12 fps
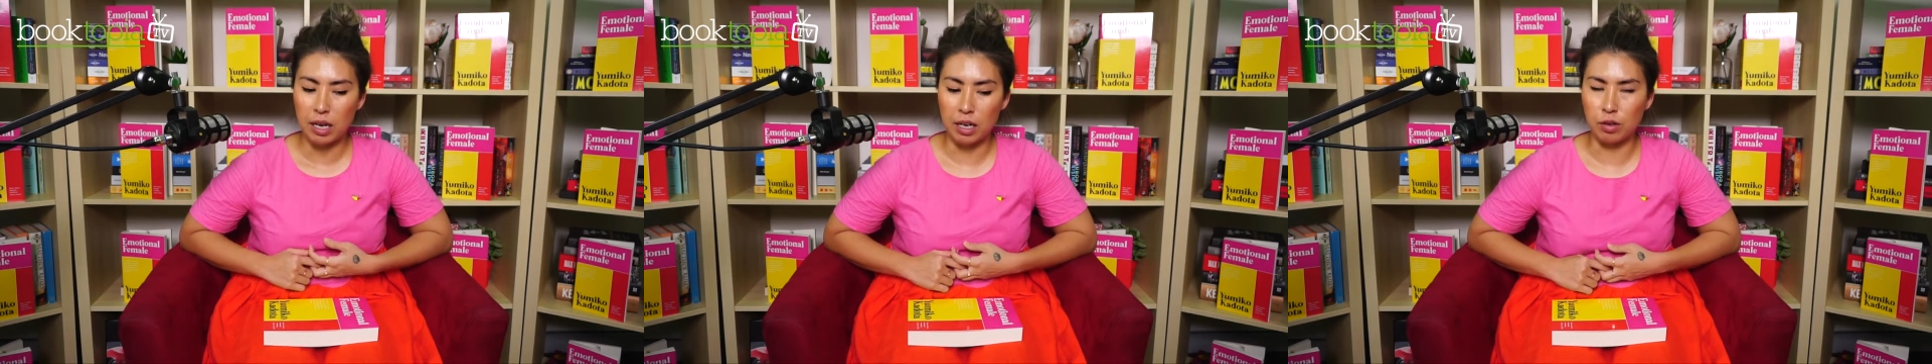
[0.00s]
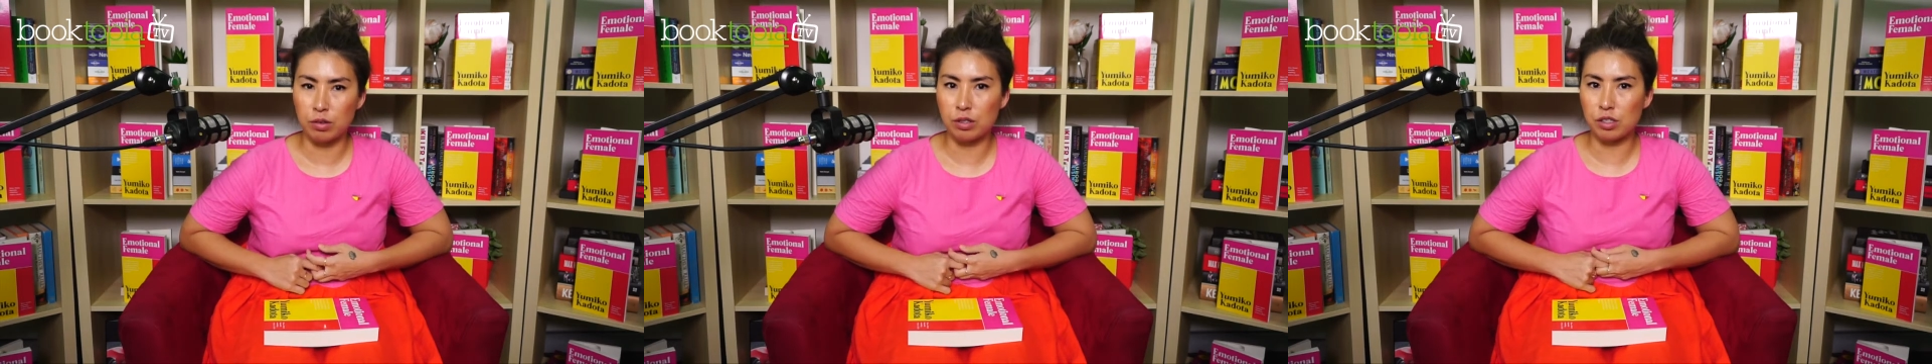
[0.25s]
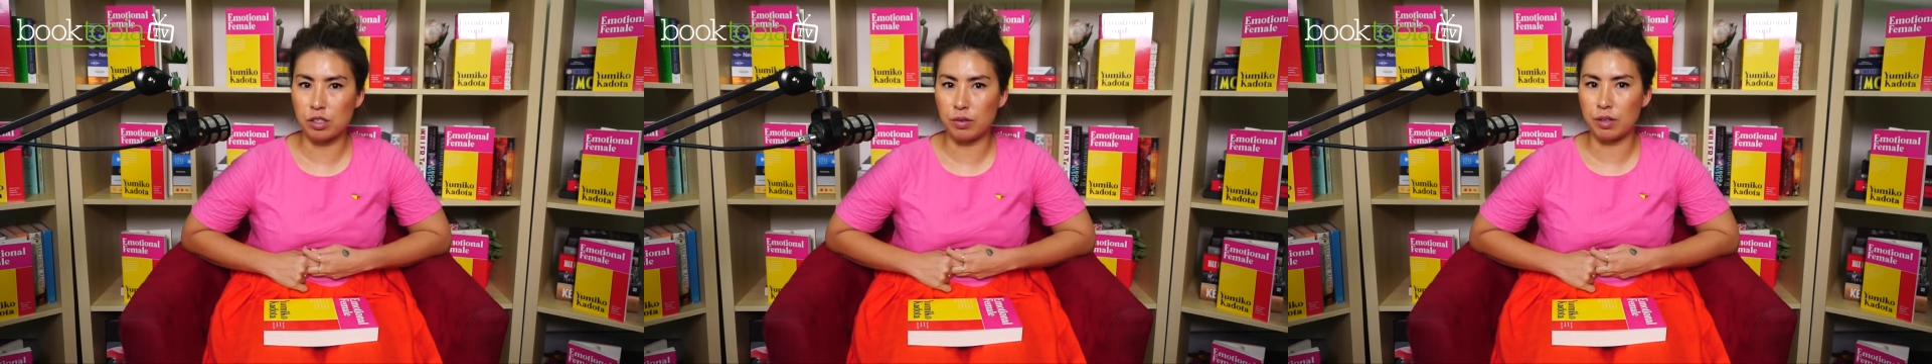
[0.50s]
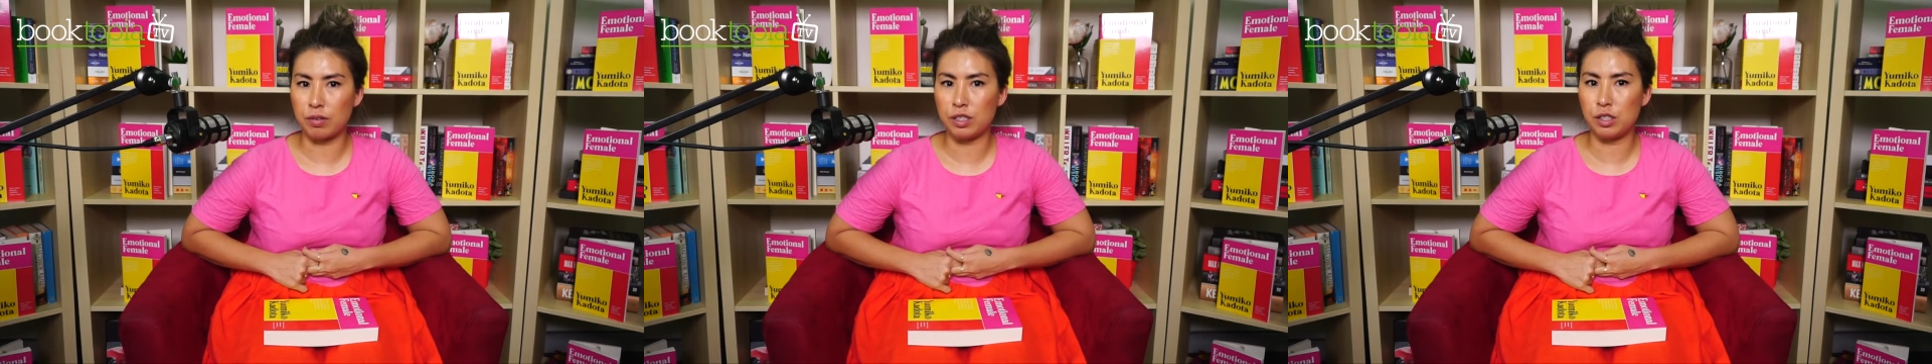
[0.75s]
and also
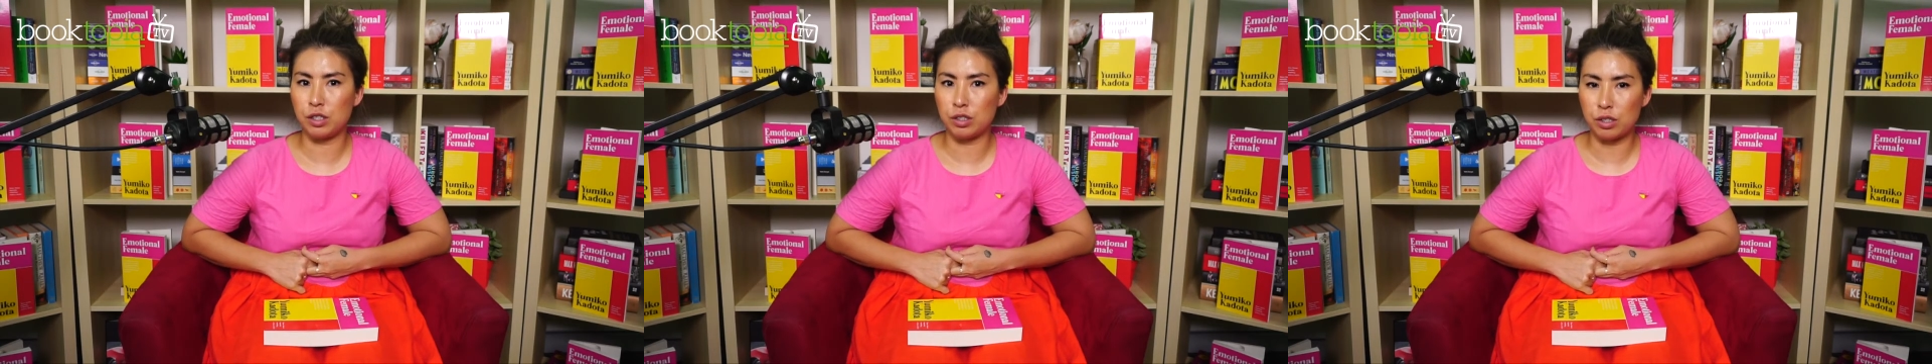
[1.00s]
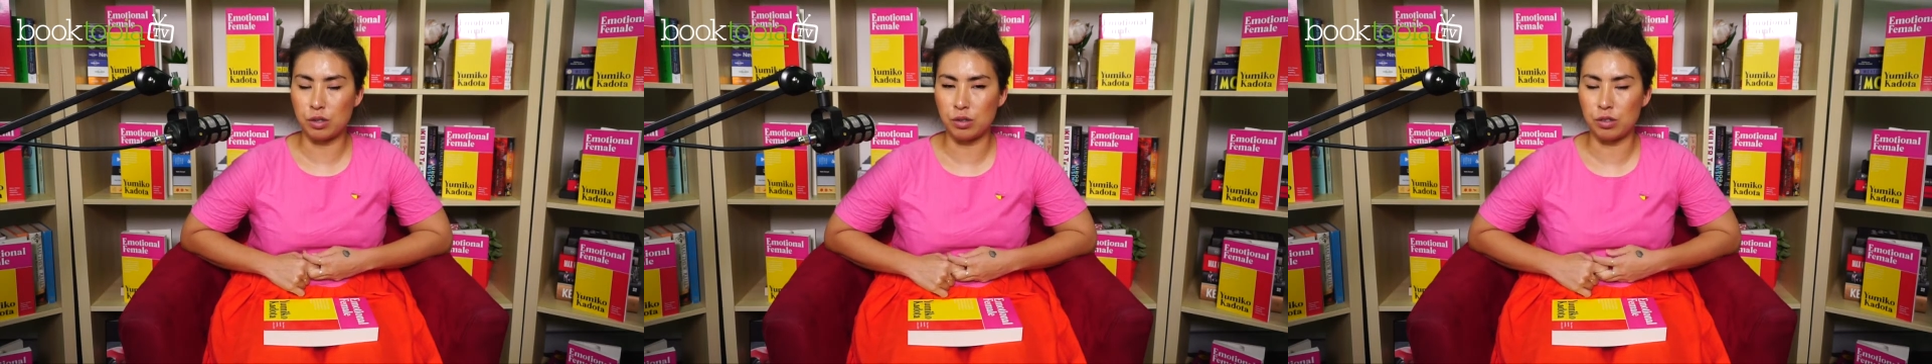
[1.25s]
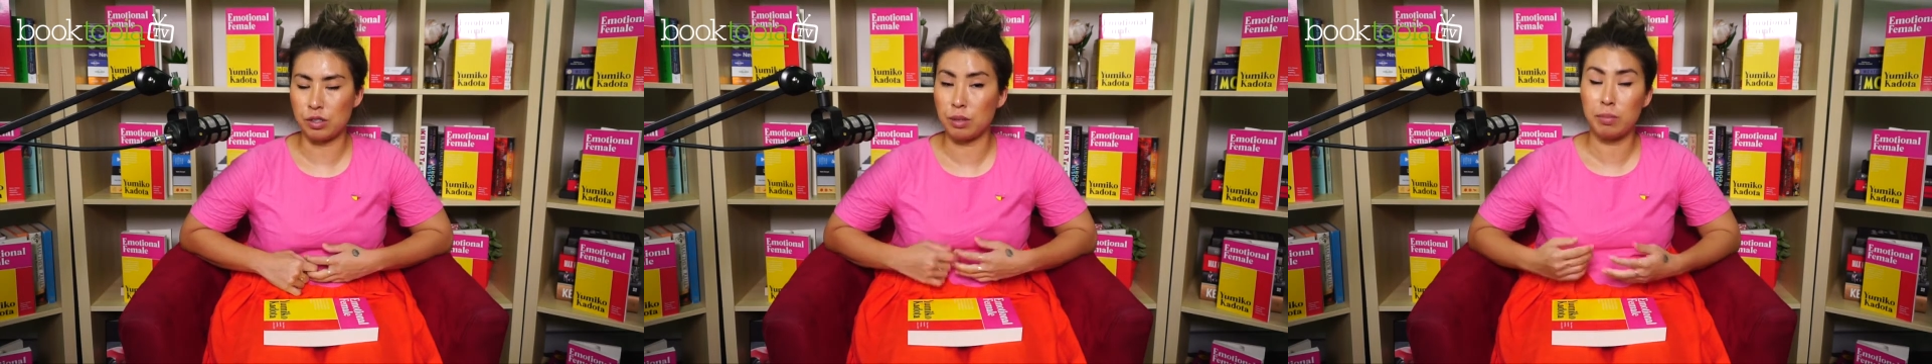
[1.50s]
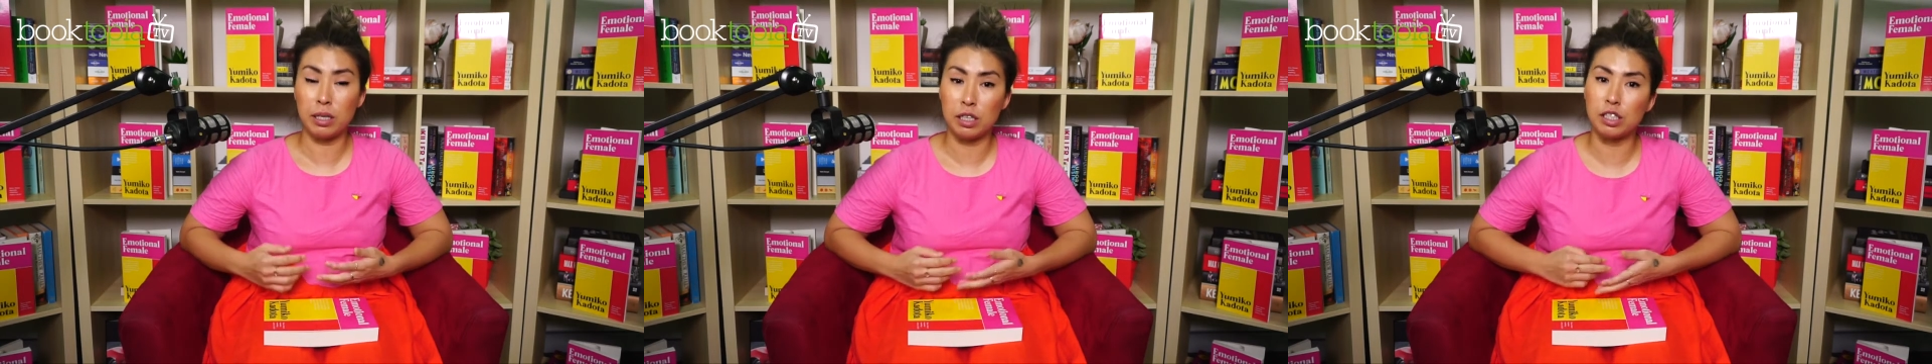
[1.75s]
a reduced or
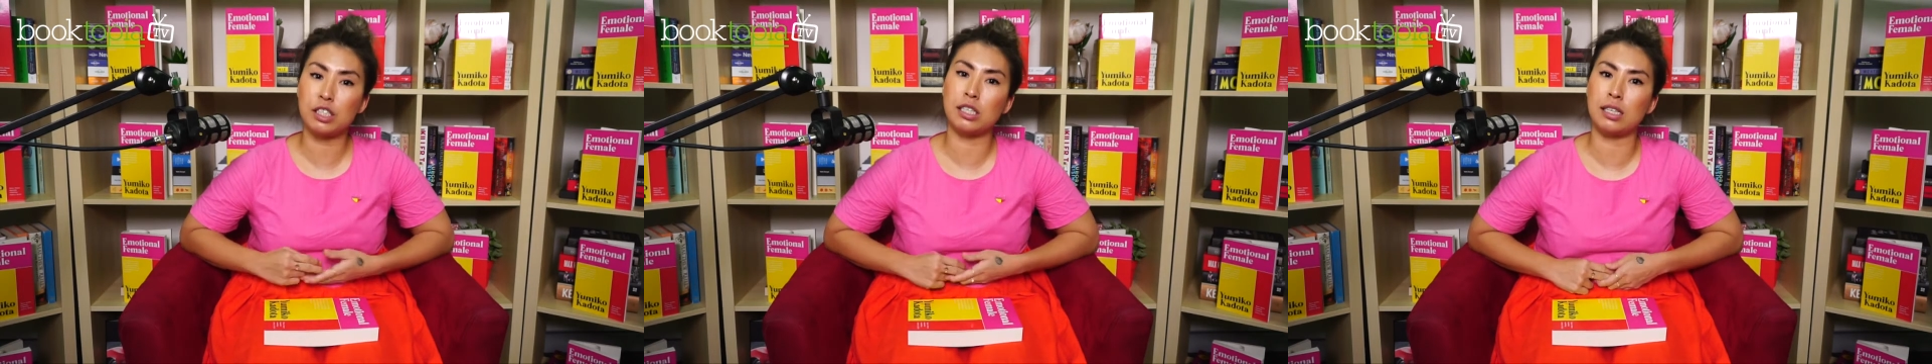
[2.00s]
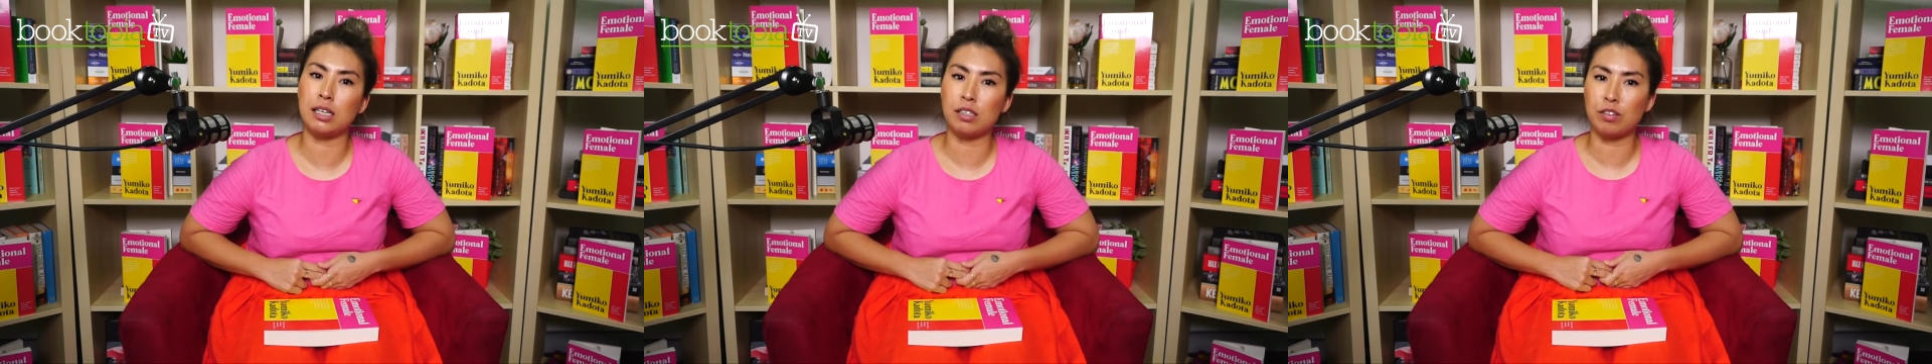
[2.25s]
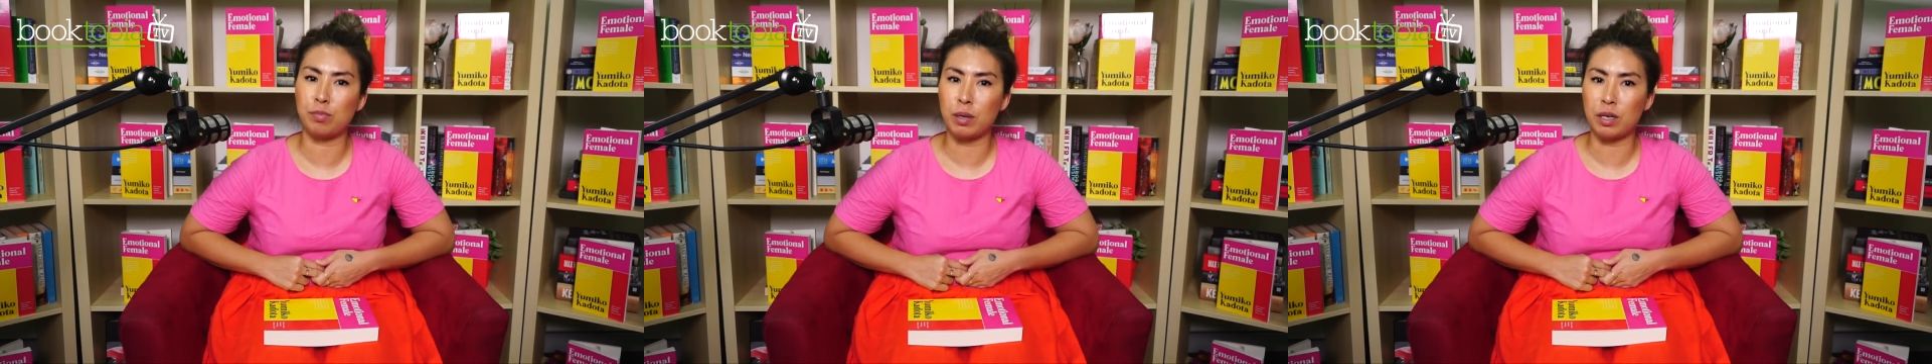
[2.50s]
diminished sense of